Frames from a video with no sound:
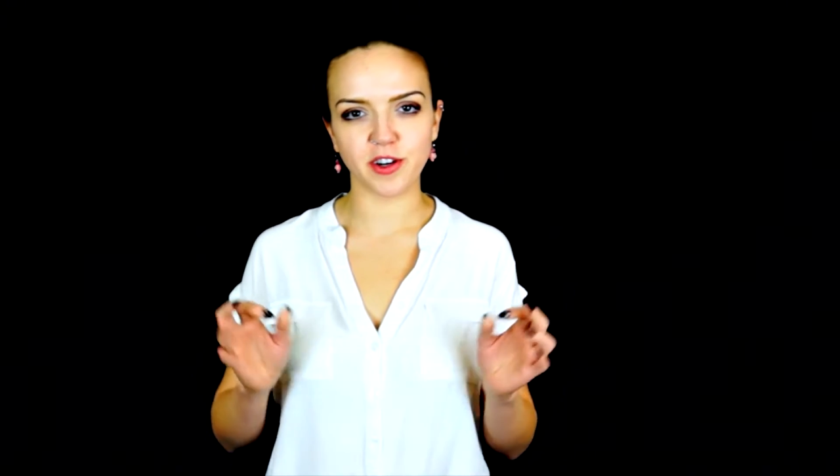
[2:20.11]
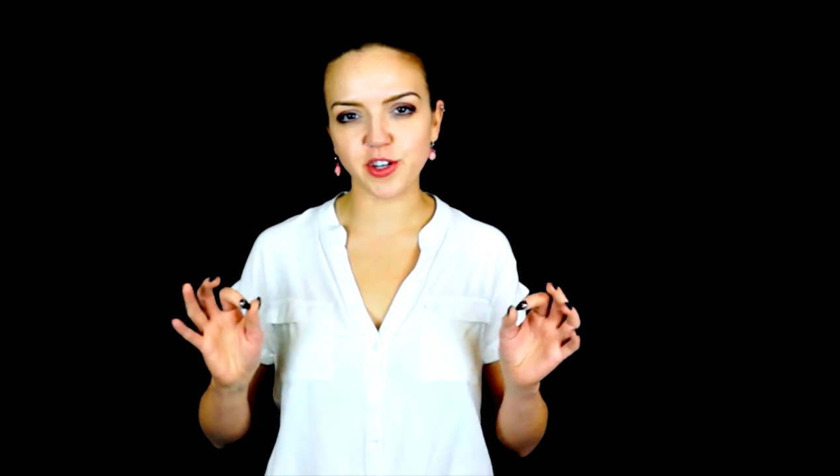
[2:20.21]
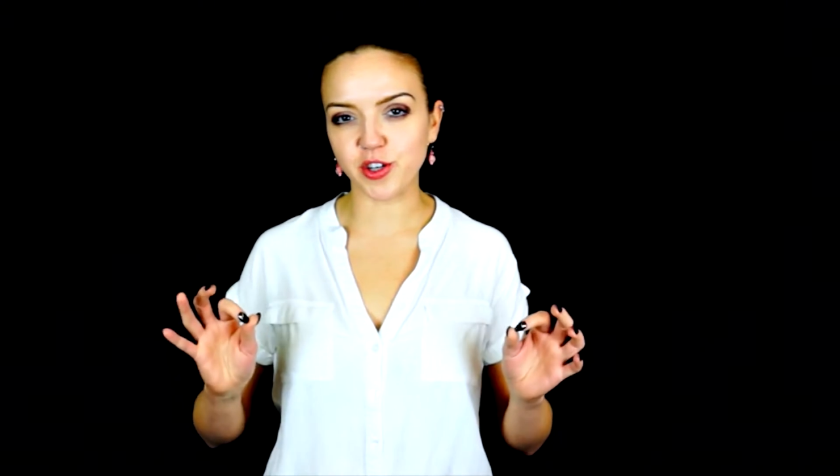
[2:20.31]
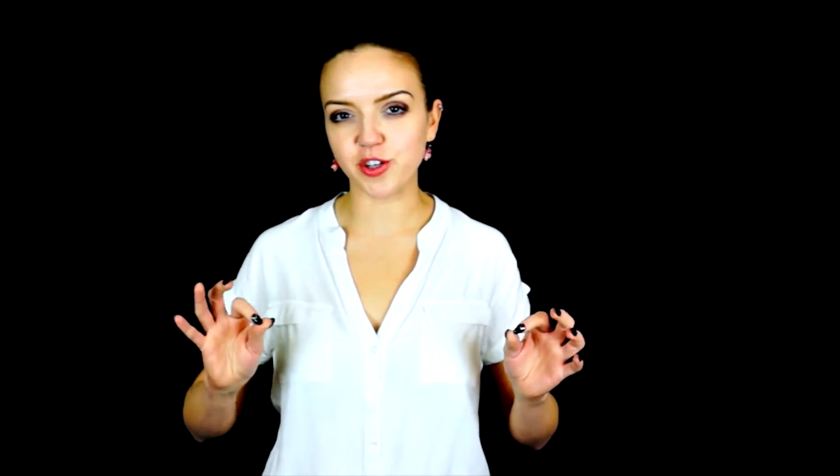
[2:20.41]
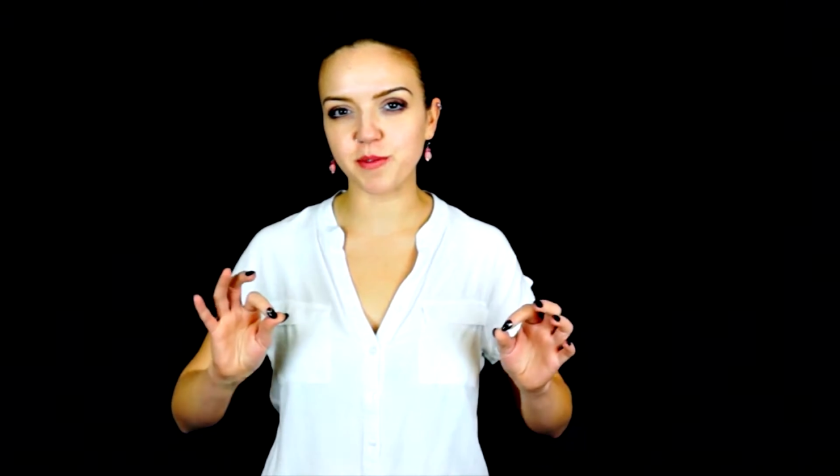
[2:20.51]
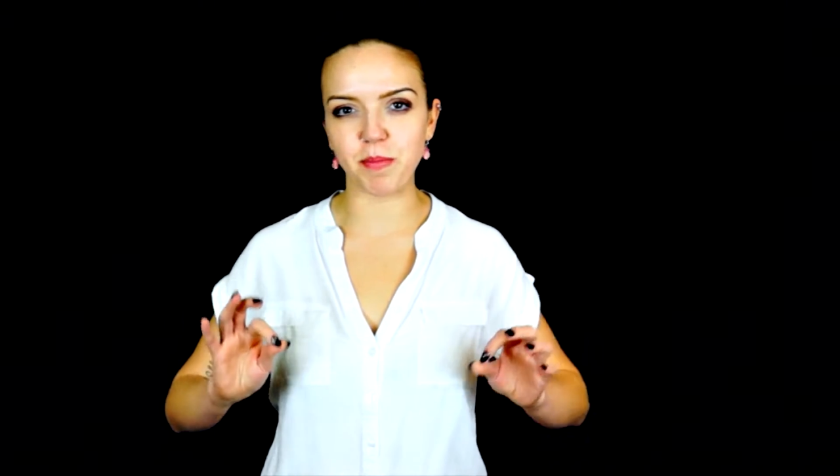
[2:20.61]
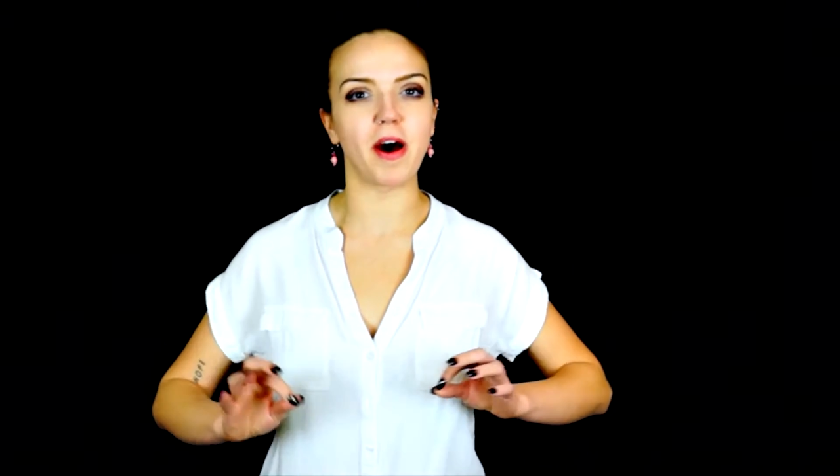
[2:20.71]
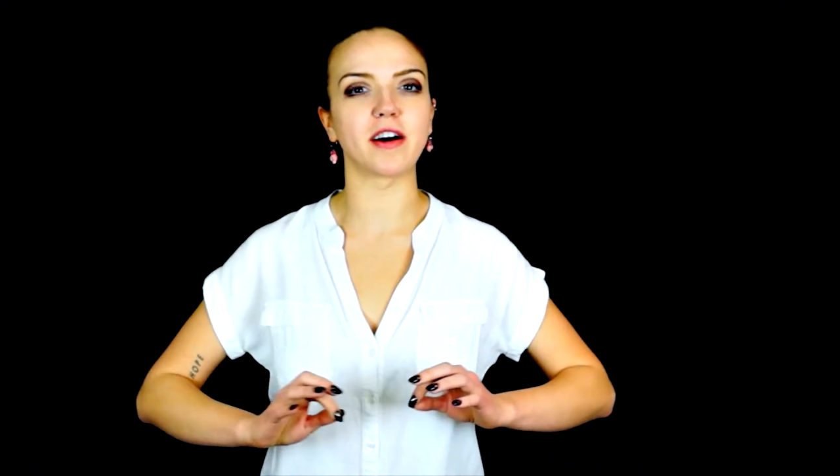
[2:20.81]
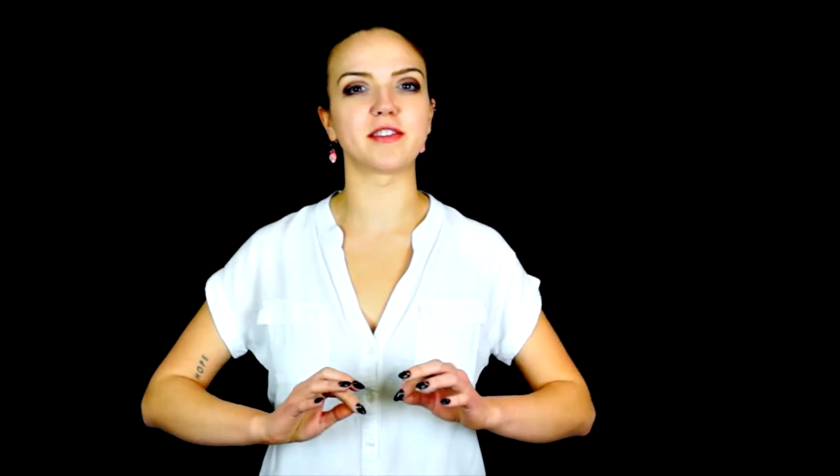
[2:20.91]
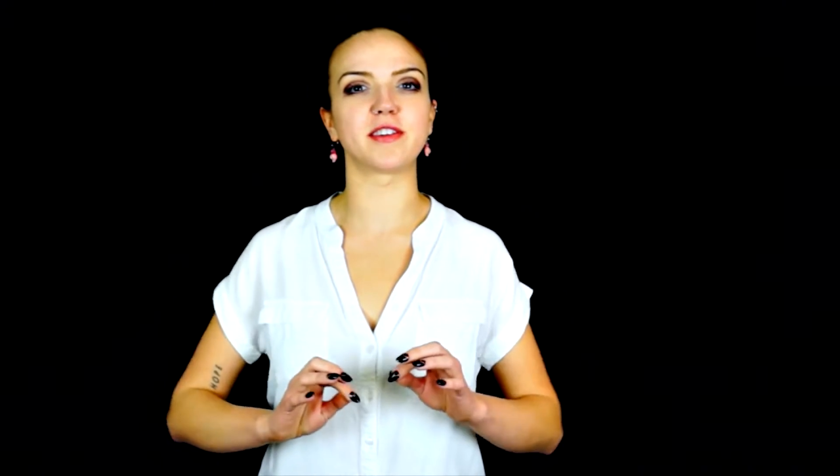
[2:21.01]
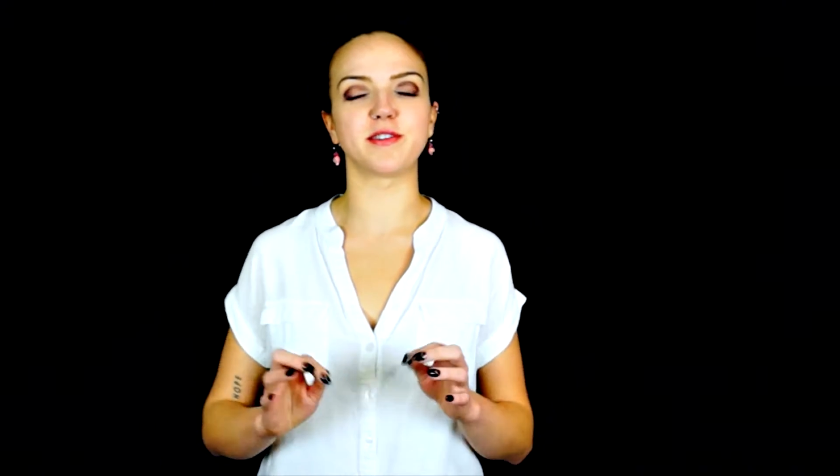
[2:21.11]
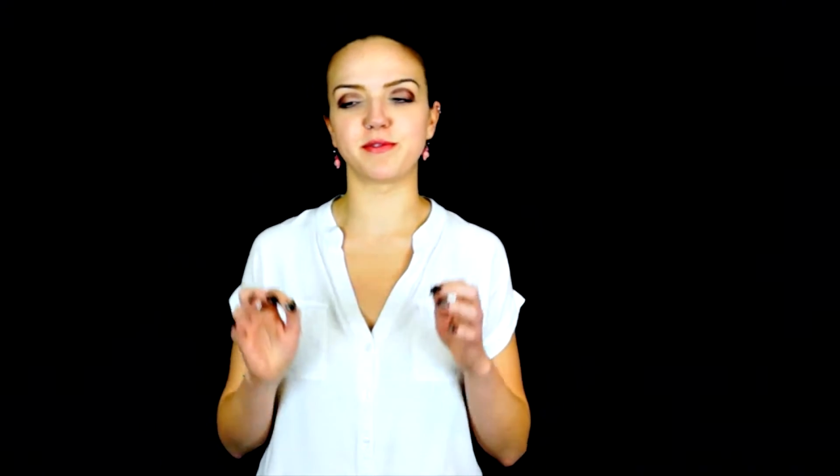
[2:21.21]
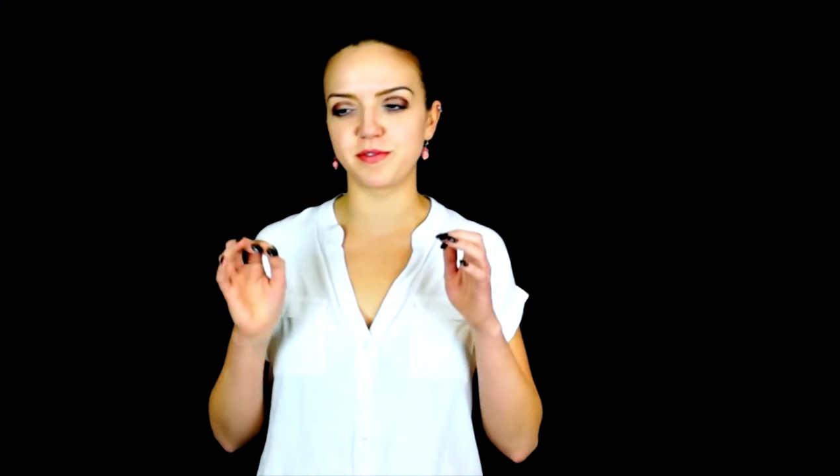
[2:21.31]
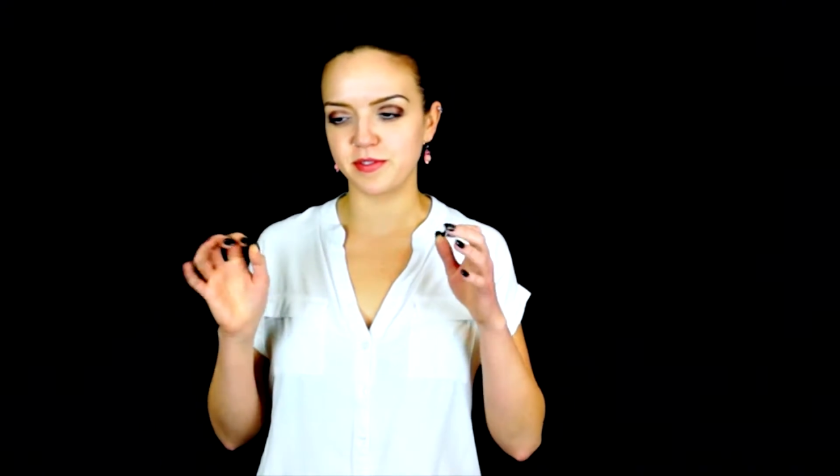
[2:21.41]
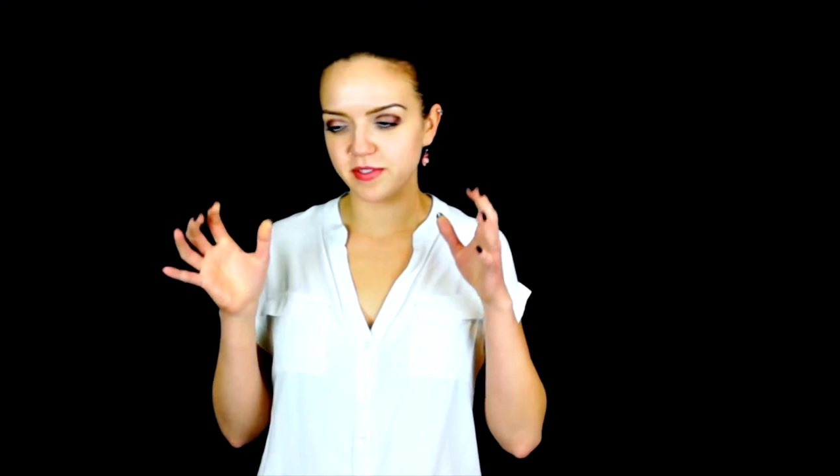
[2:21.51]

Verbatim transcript: a good, positive